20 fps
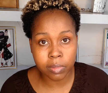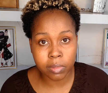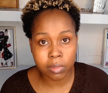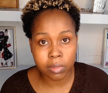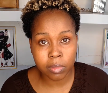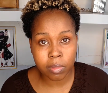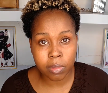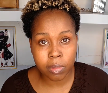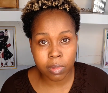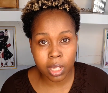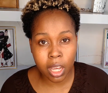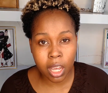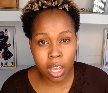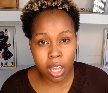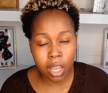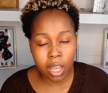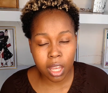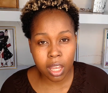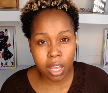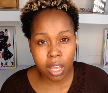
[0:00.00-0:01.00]

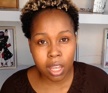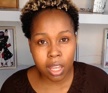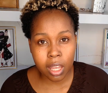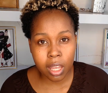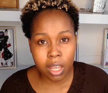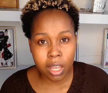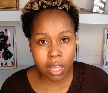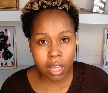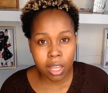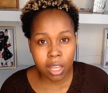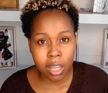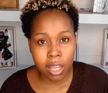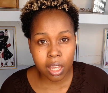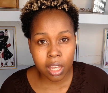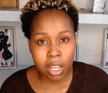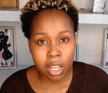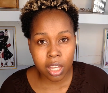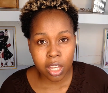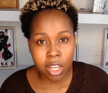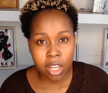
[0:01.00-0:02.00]

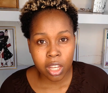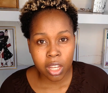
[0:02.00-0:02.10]
Nothing is said.